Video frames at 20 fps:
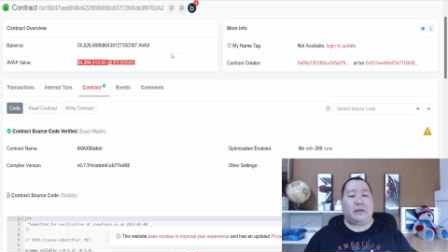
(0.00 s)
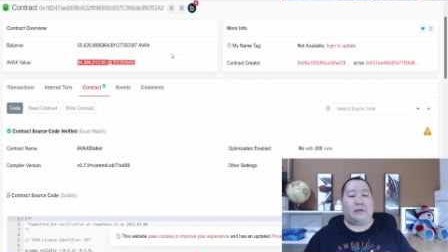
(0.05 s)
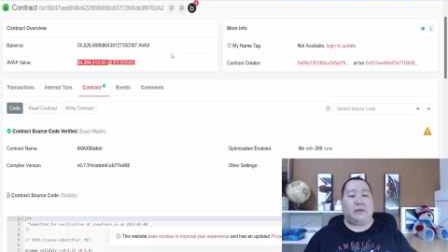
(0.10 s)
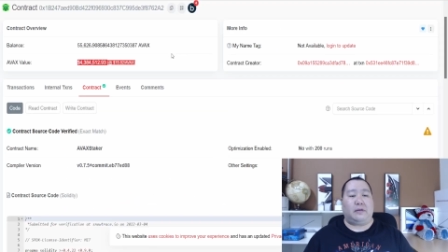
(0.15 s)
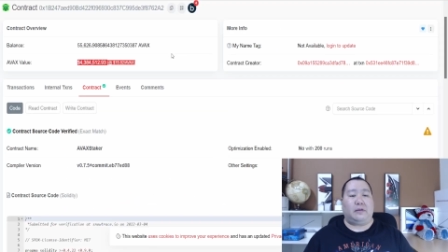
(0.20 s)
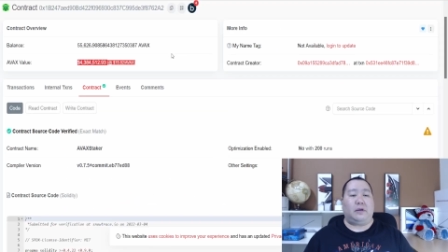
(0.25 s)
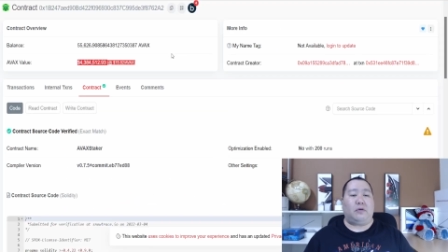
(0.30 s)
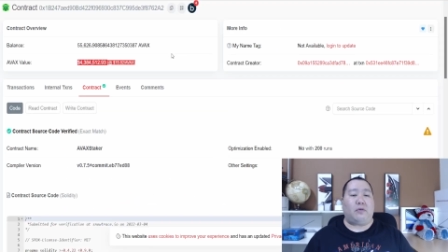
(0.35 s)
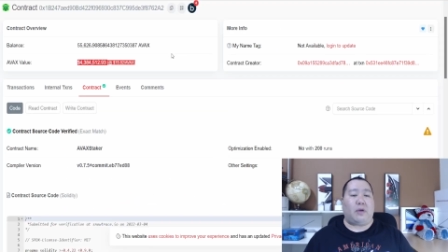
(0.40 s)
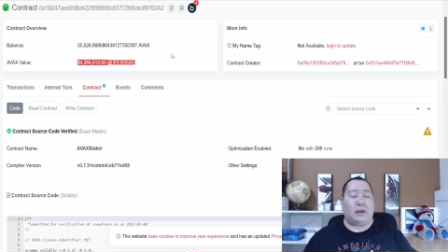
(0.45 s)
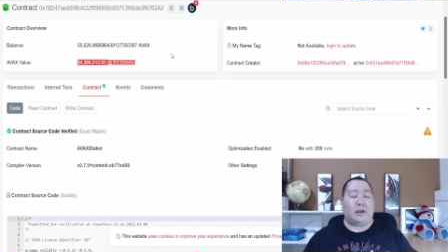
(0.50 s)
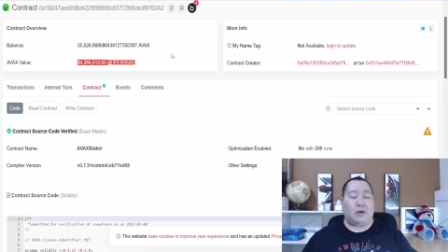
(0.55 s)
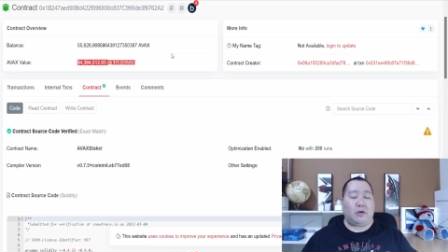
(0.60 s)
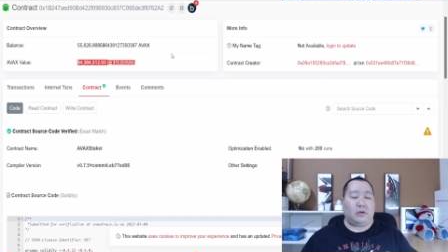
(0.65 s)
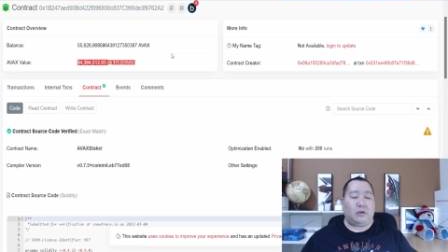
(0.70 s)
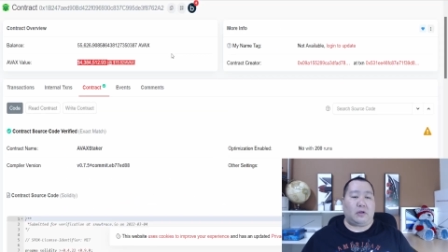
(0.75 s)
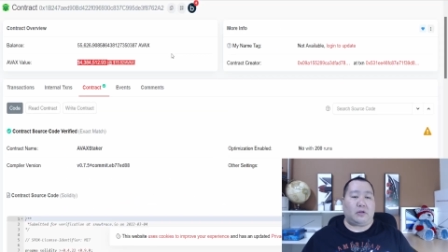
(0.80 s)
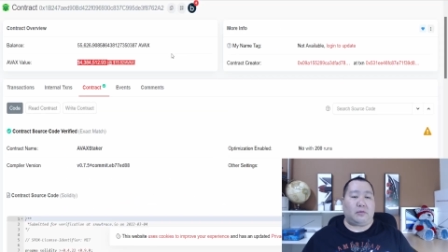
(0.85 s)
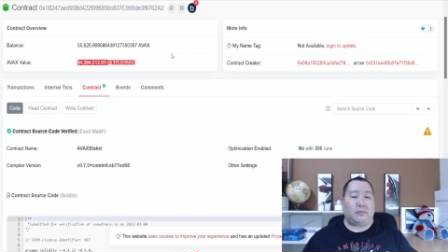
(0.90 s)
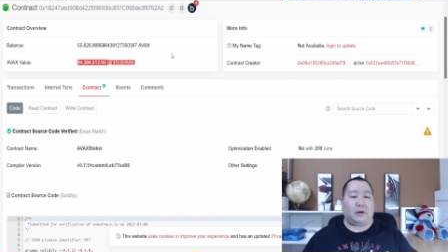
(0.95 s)
can see right
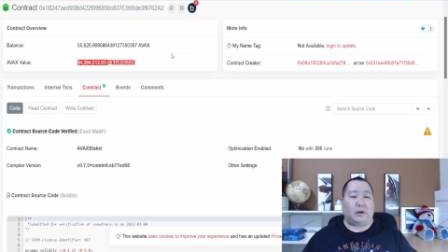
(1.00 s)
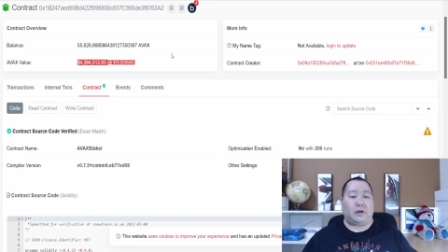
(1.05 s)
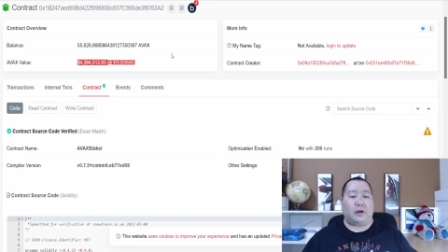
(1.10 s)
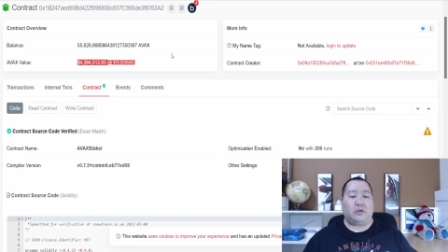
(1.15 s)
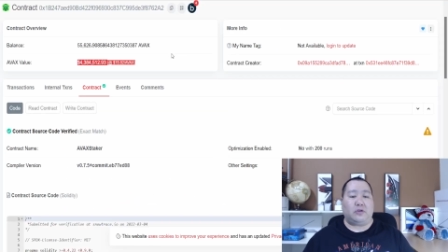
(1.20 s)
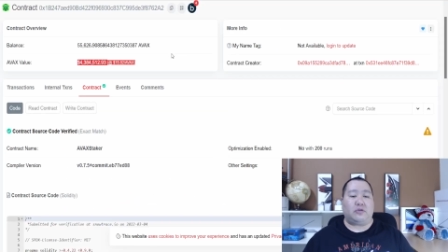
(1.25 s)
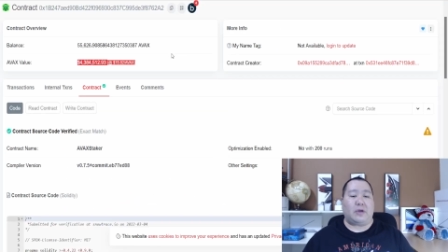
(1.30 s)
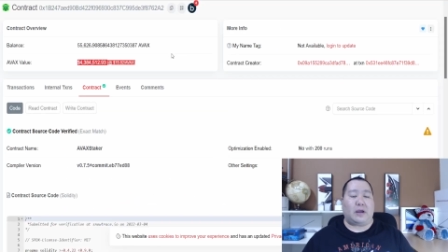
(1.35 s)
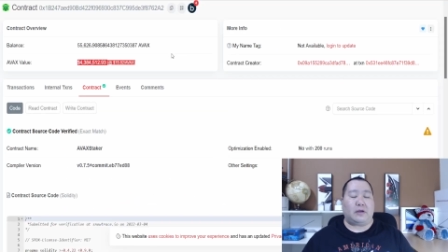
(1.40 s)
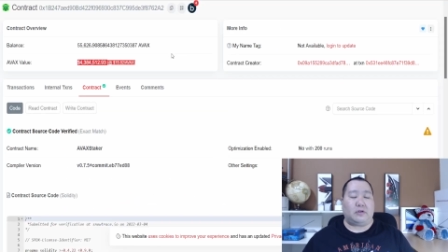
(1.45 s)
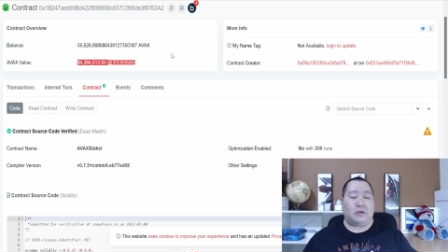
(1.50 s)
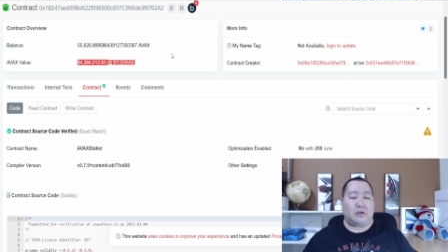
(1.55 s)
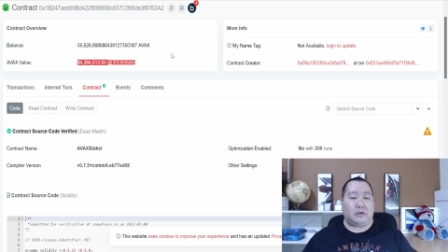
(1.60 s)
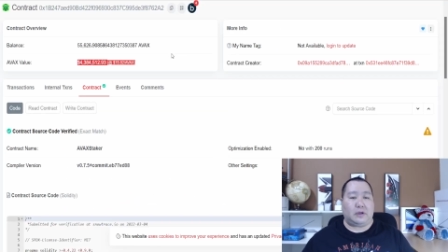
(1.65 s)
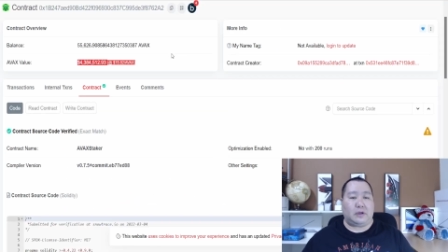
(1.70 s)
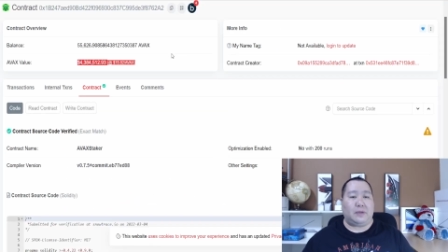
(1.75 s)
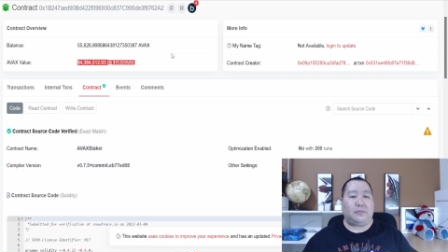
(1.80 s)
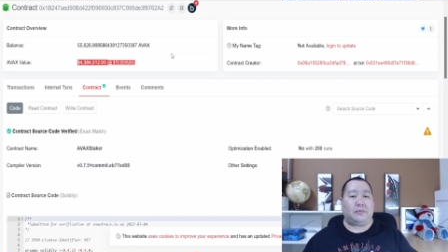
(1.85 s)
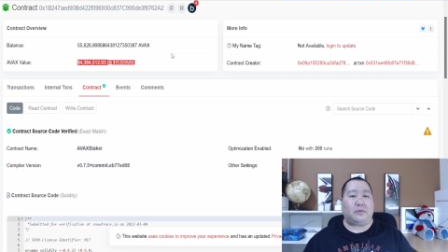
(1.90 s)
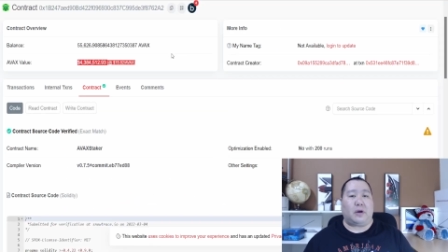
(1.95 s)
here, the smart contract
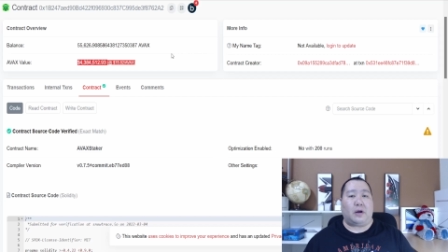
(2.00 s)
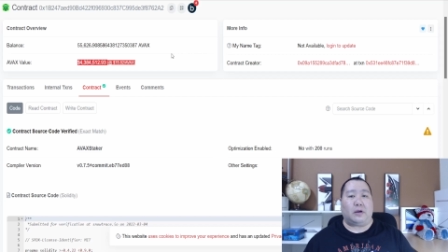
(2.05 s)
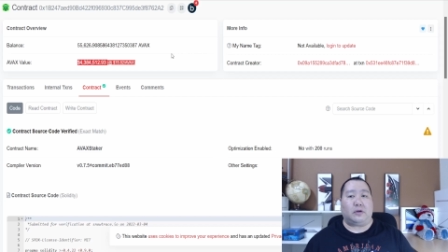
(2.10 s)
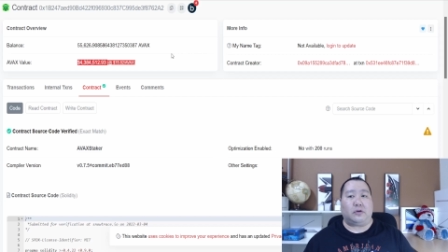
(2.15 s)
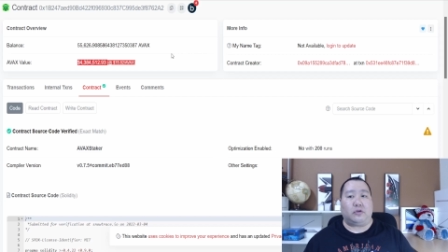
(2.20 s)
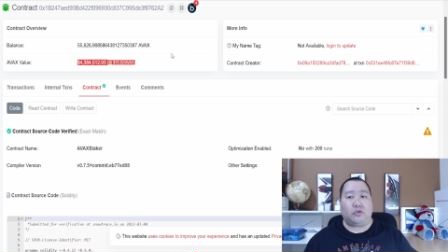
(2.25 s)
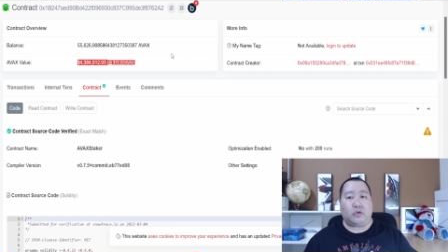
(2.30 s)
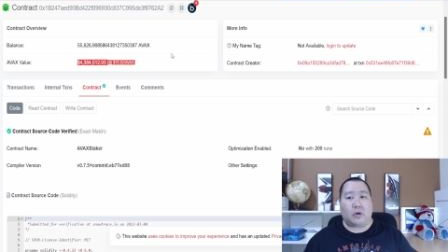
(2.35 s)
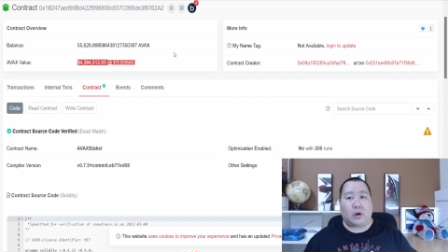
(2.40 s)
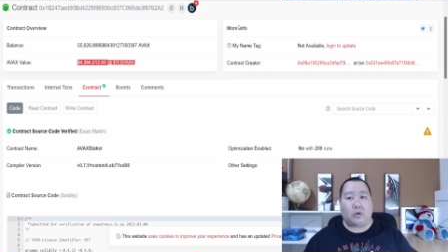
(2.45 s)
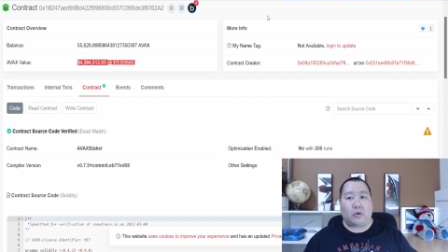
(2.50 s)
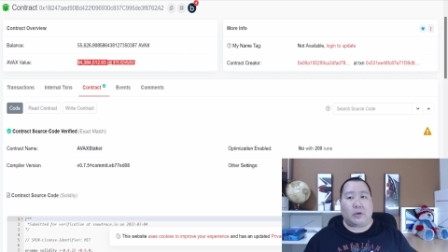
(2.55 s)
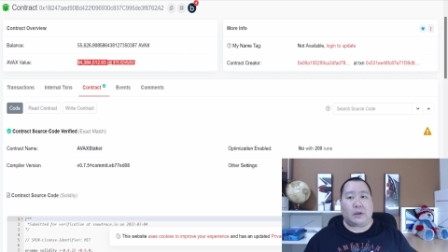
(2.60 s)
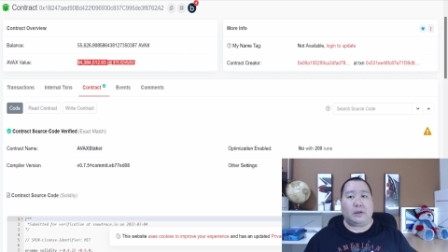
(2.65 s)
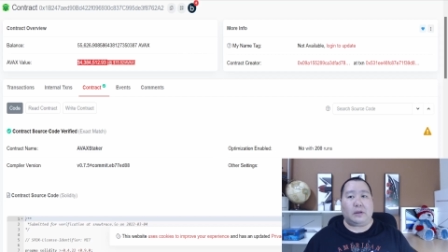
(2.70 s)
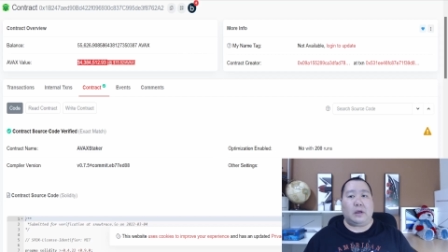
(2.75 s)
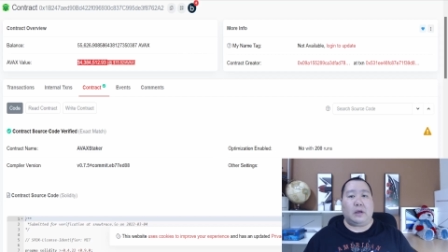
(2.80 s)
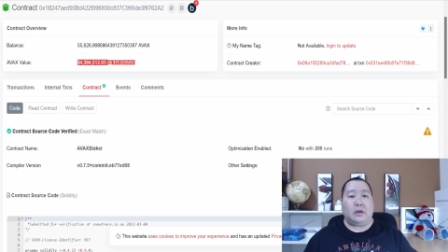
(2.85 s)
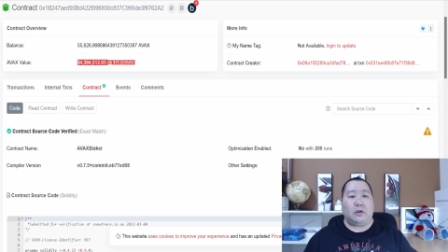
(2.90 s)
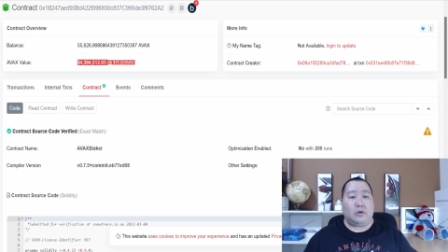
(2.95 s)
just keeps on
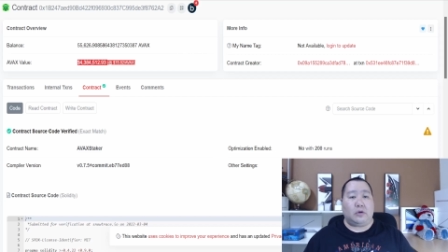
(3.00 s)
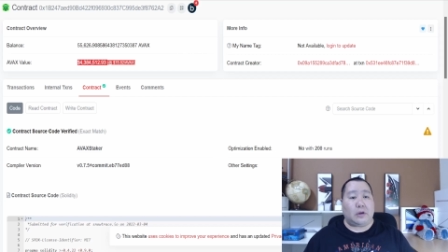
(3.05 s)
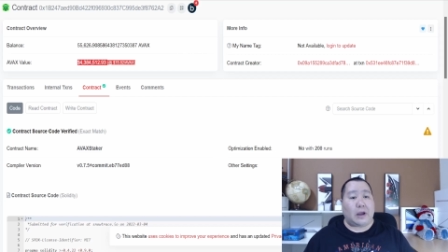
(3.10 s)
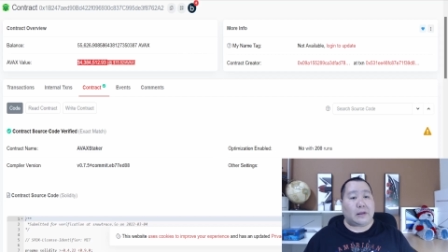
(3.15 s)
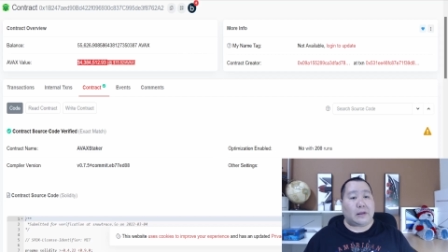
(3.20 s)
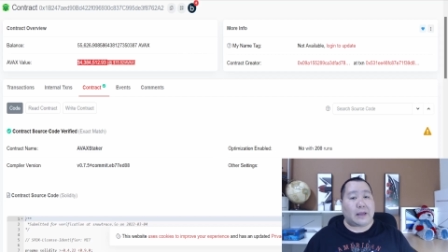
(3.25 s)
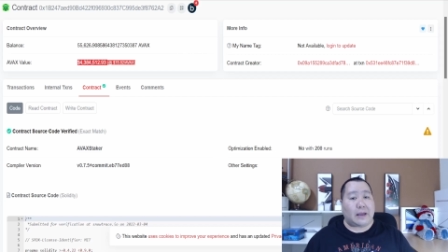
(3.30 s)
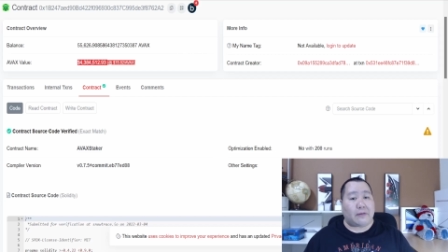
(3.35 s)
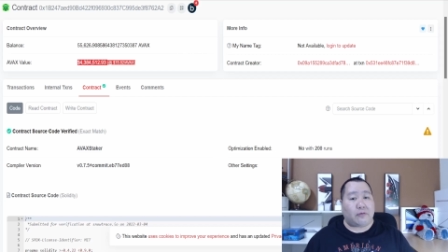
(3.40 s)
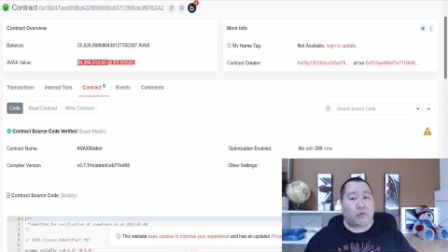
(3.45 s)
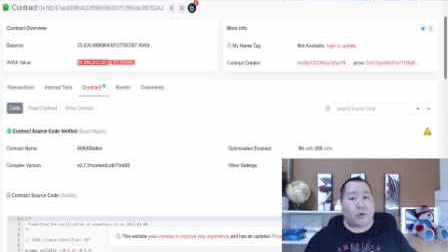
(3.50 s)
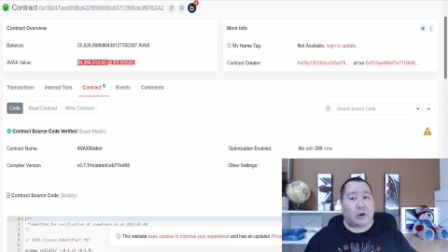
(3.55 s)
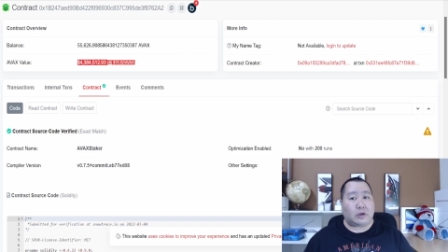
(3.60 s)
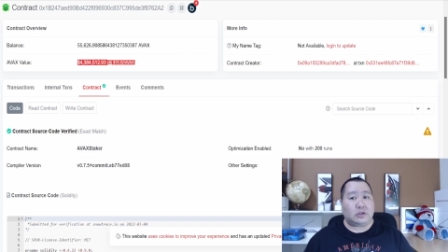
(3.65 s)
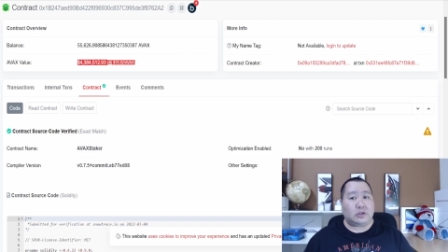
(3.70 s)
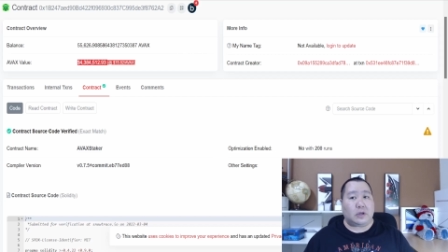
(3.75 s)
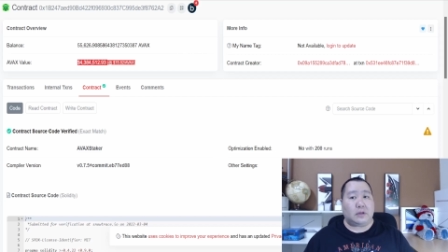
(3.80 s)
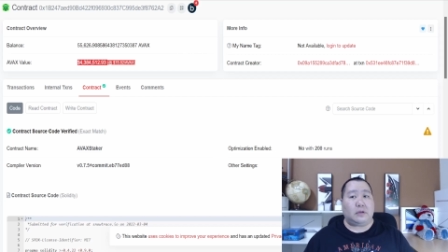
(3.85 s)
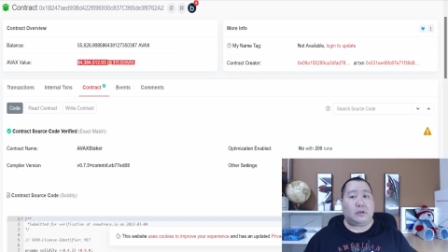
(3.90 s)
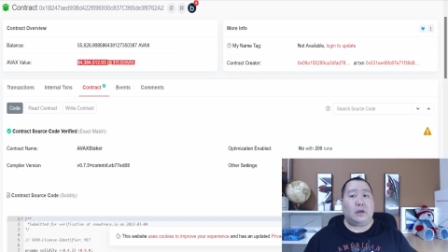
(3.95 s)
growing. You guys have
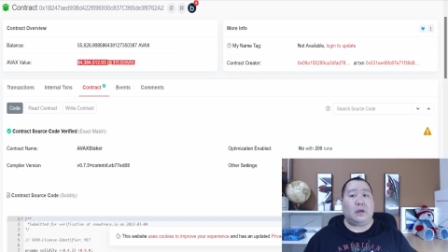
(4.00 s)
questions,